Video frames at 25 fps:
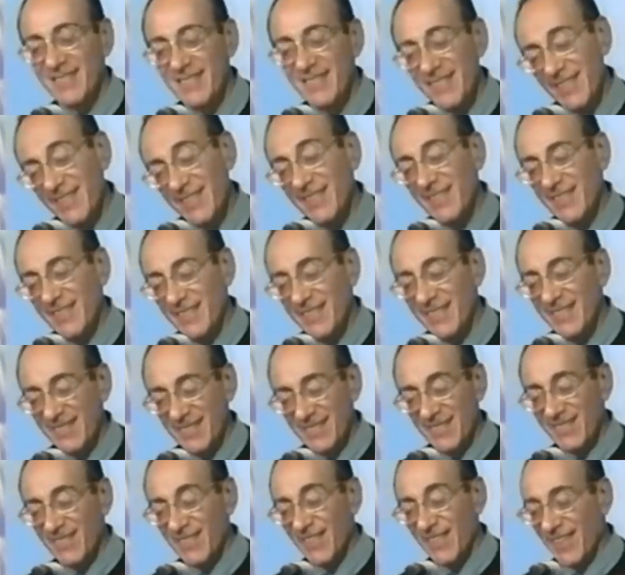which is
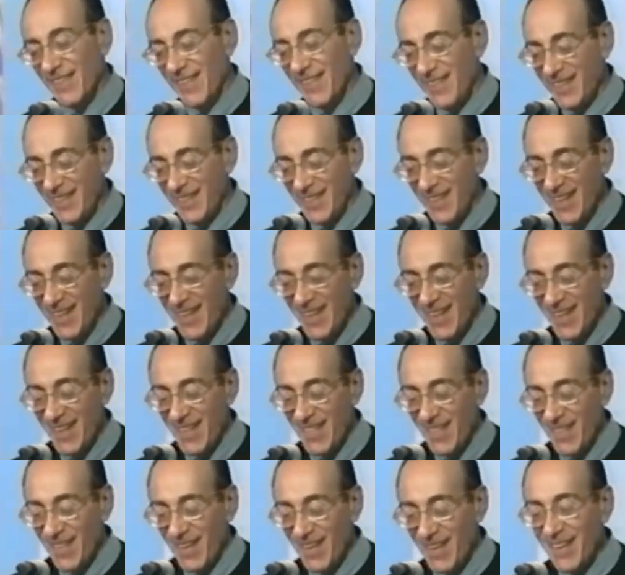really,
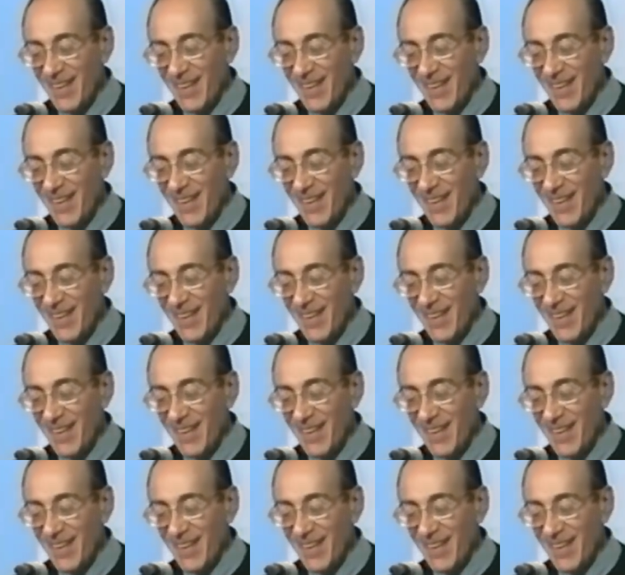uh,